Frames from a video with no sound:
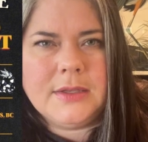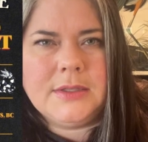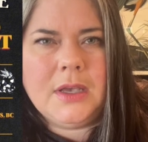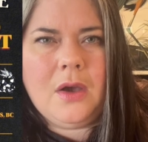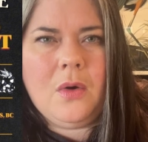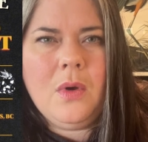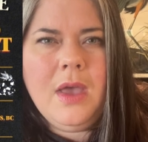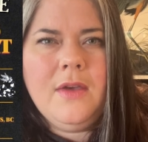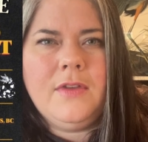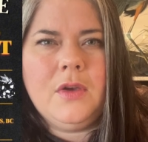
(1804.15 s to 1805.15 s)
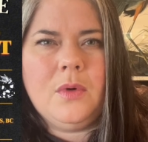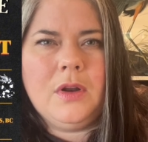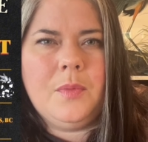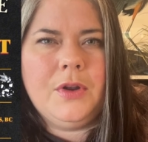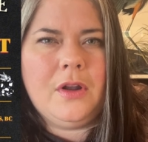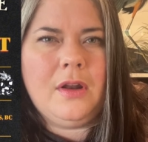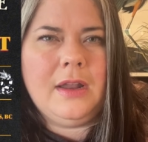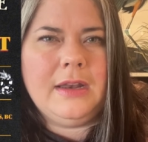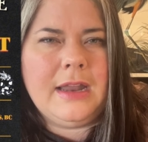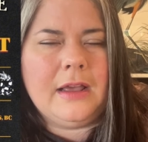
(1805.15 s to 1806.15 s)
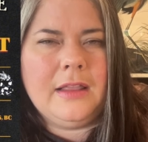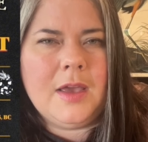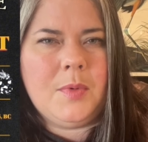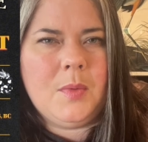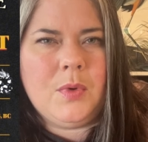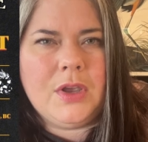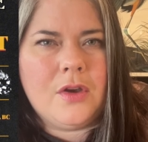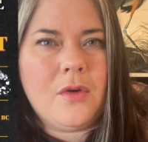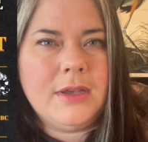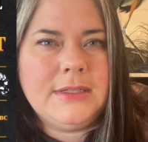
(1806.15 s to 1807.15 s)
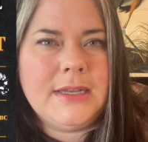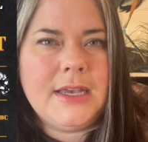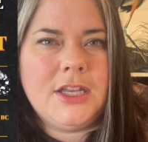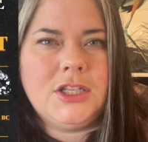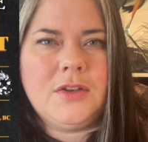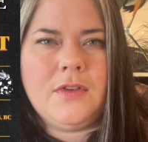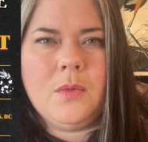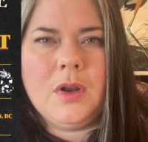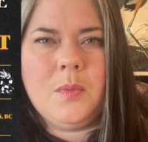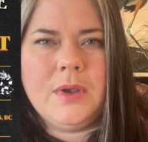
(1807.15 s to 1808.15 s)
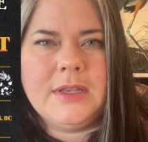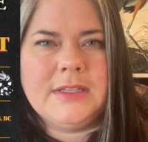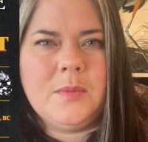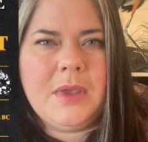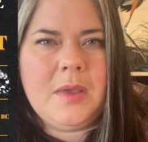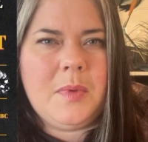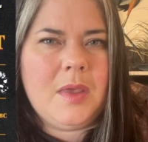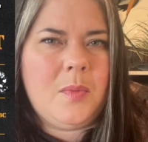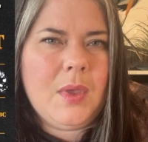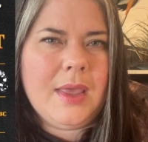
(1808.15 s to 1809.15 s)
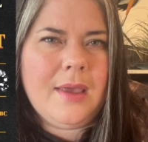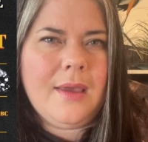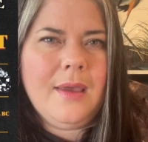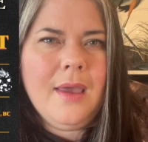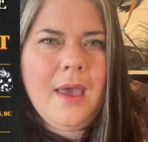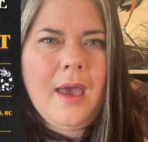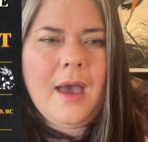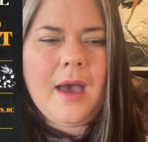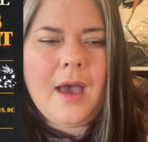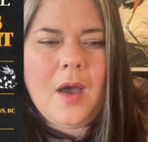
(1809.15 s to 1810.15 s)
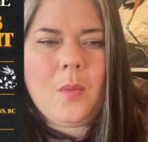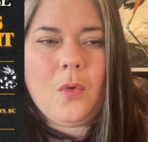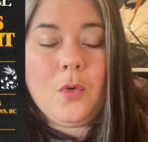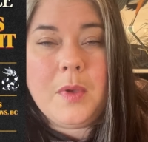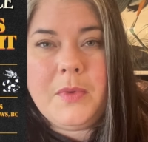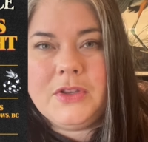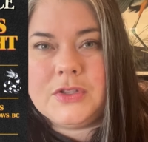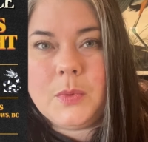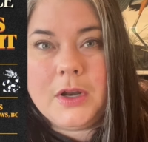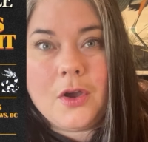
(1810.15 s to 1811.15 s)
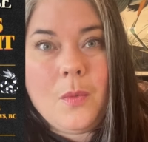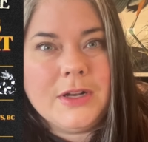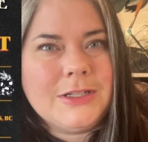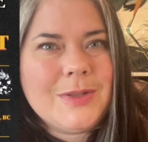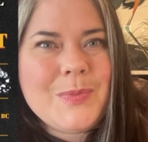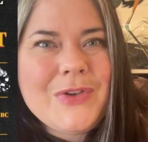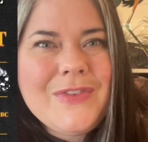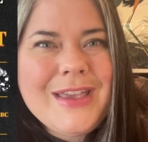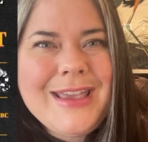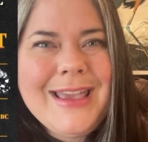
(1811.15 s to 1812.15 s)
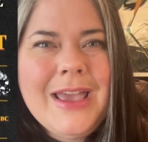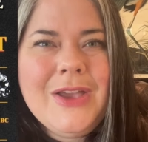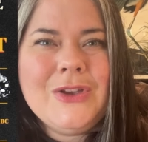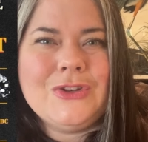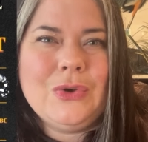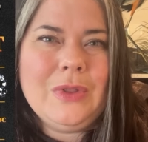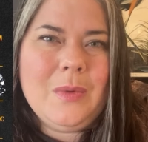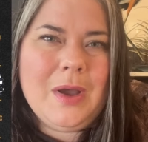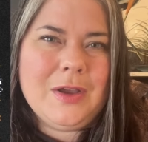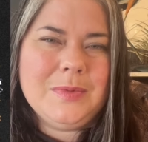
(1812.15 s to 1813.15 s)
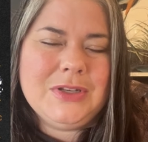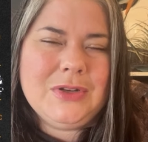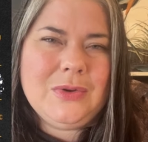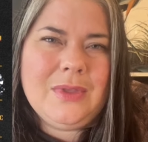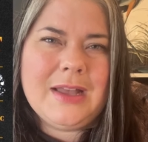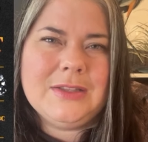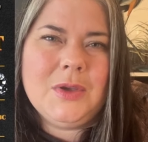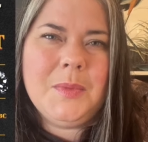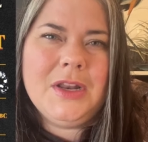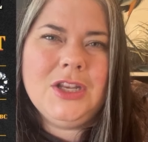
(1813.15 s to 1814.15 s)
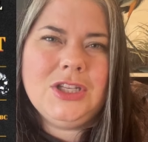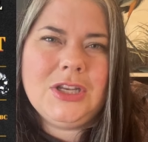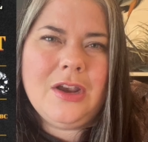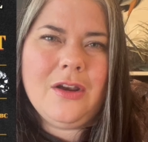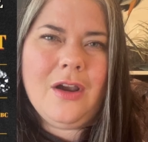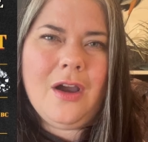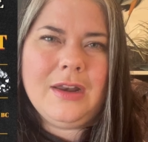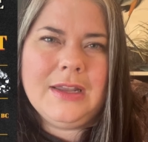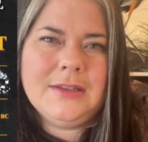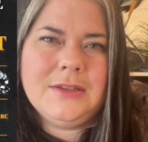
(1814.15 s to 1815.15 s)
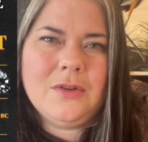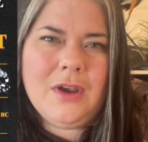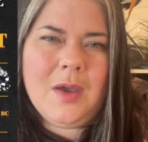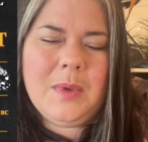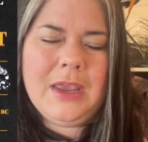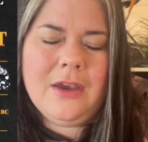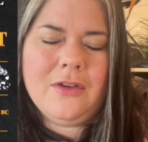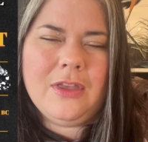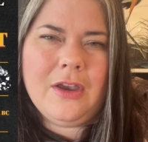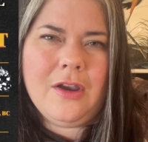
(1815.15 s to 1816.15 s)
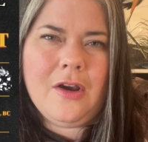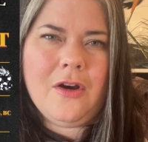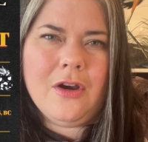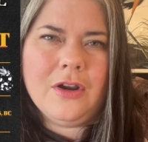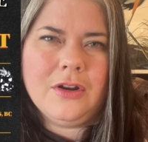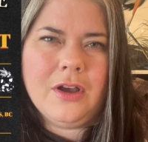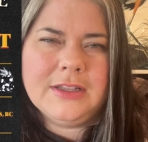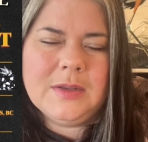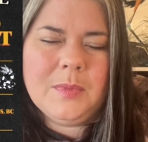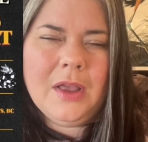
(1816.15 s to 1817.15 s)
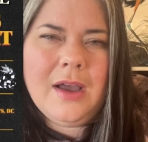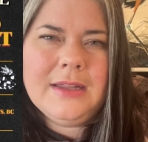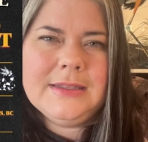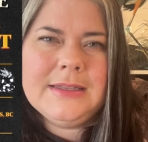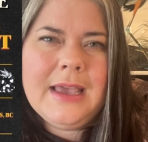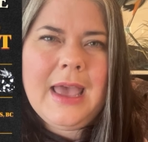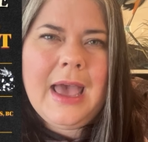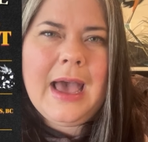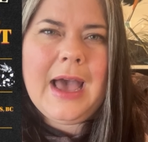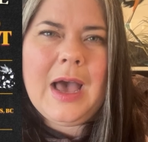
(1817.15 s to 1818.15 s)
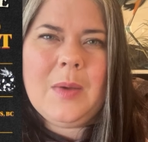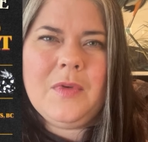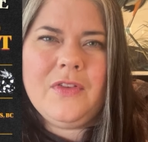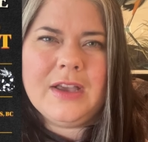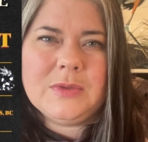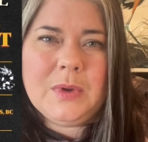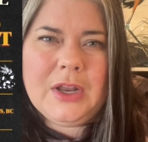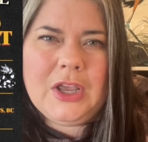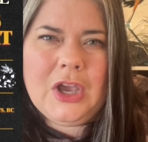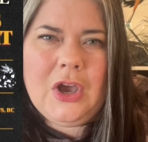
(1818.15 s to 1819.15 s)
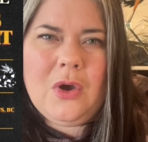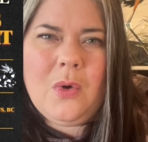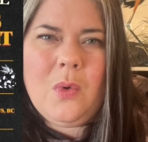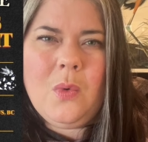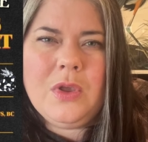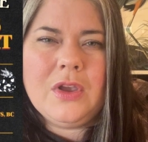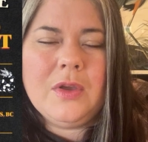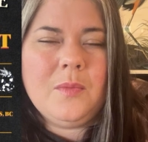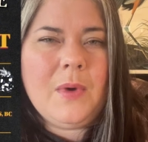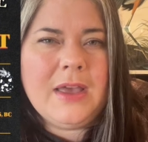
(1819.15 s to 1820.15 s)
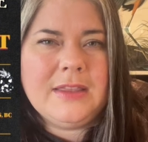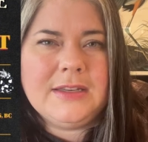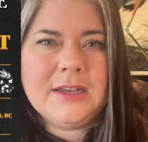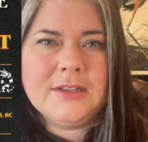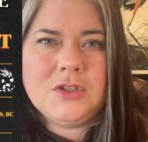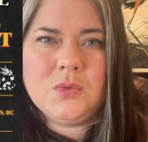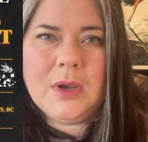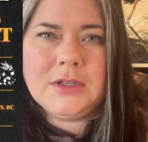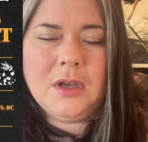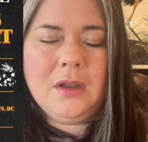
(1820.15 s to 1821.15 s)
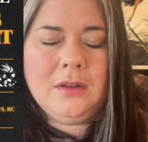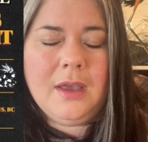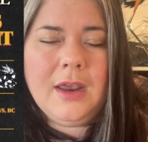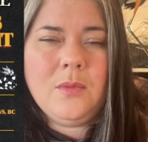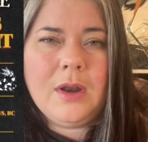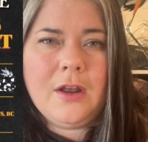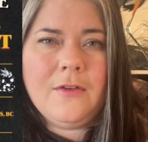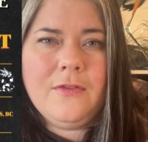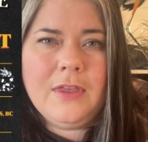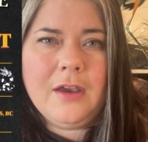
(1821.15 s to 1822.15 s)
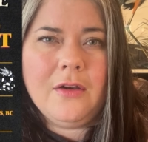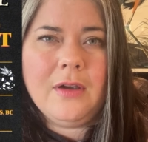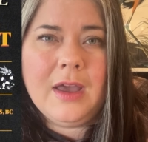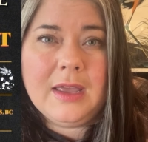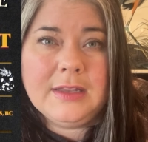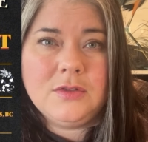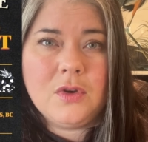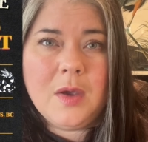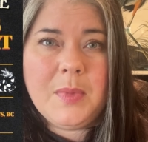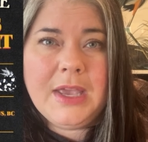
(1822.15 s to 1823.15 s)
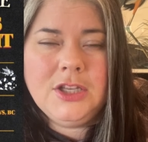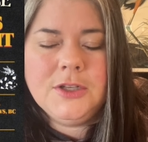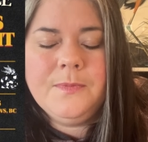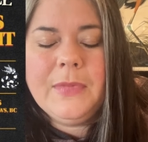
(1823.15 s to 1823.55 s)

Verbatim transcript: So if you want to put on a neck lamp and bring your cross stitch, if you want to bring some EPP, or maybe you just want to go watch the movie, you're totally welcome to do that. So I'm going to share on Instagram here, there are Knots and Plots. If you guys want to go, you can buy the tickets direct online right off their Instagram page.